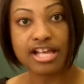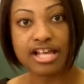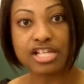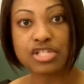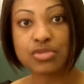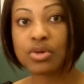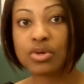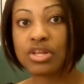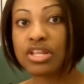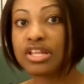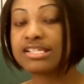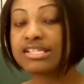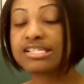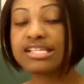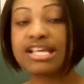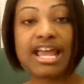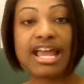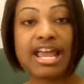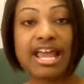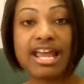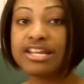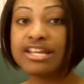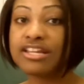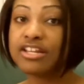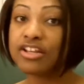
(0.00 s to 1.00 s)
as well as
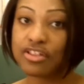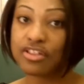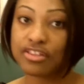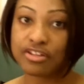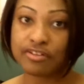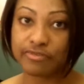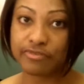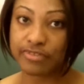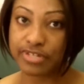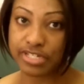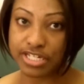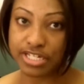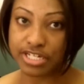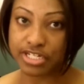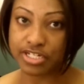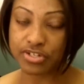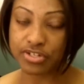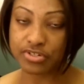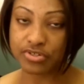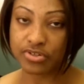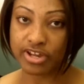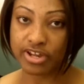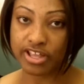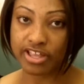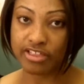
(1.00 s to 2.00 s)
any other
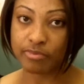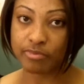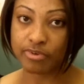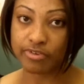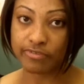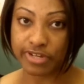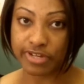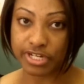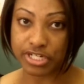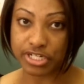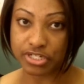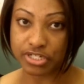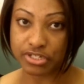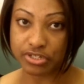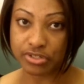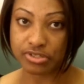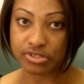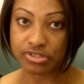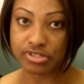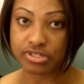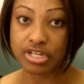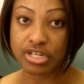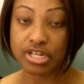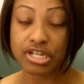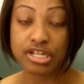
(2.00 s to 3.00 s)
physicians or health
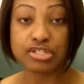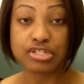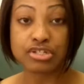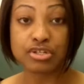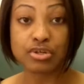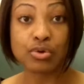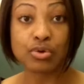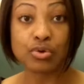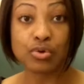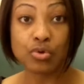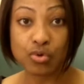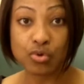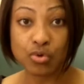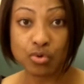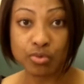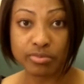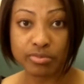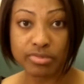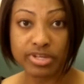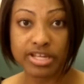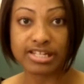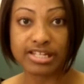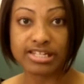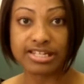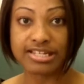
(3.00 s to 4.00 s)
professionals to
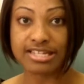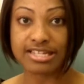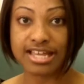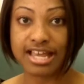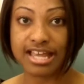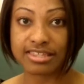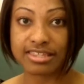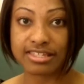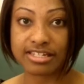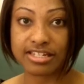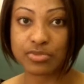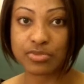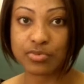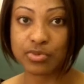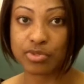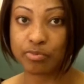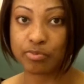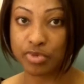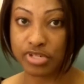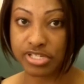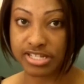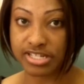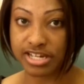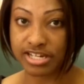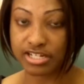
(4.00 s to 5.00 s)
whom elite athletes
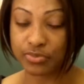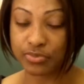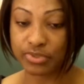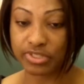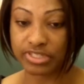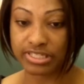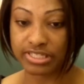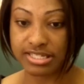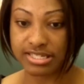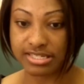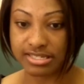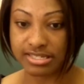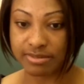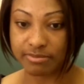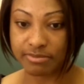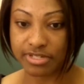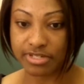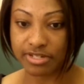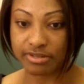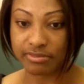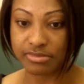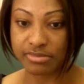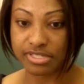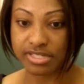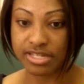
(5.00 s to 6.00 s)
would present with these
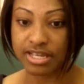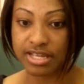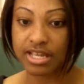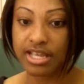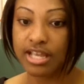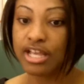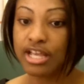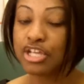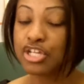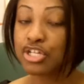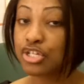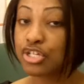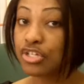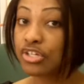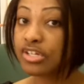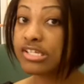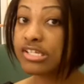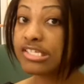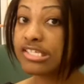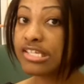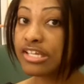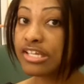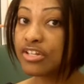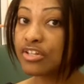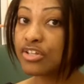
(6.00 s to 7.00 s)
symptoms, should
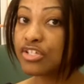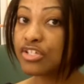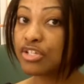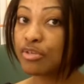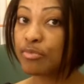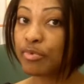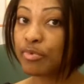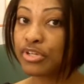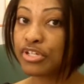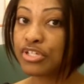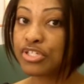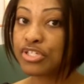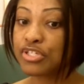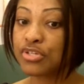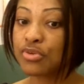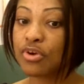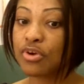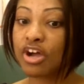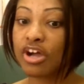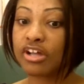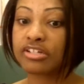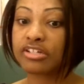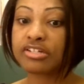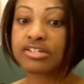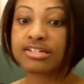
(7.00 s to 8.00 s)
continue to
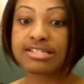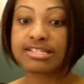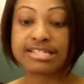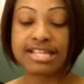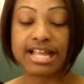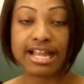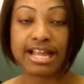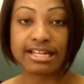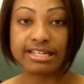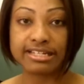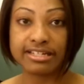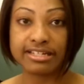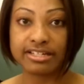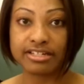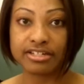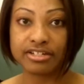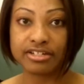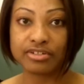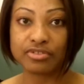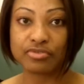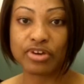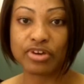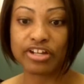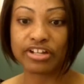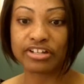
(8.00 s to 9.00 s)
pursue
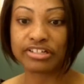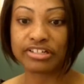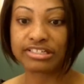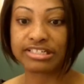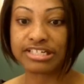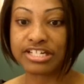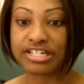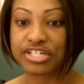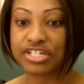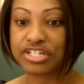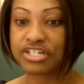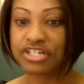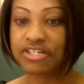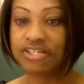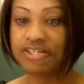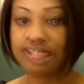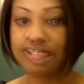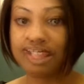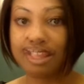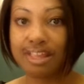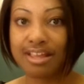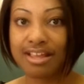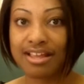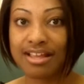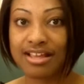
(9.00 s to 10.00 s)
understanding,
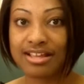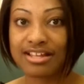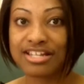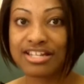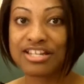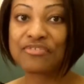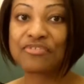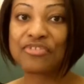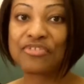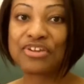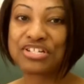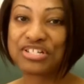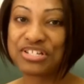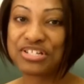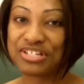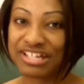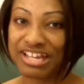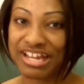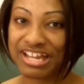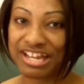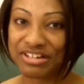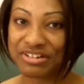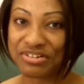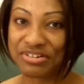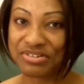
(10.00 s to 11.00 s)
recognition, differential
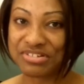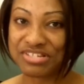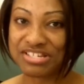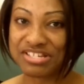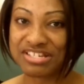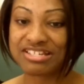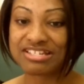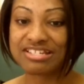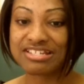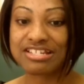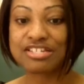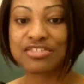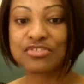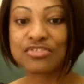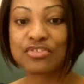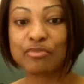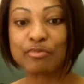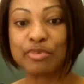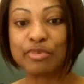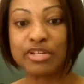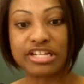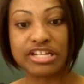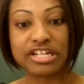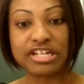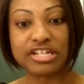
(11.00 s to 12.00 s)
diagnosis,
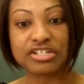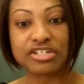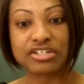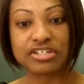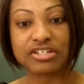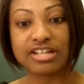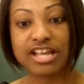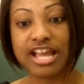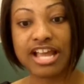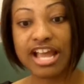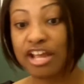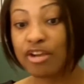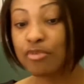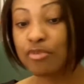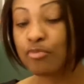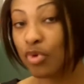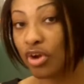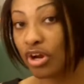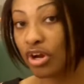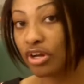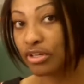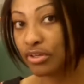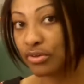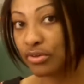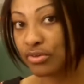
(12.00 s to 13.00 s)
discrimination, and
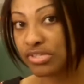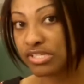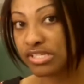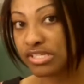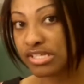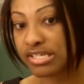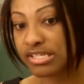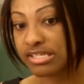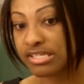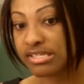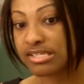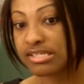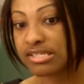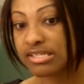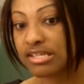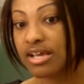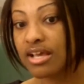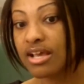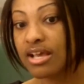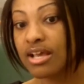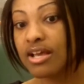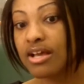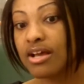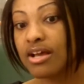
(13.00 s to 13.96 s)
prognosis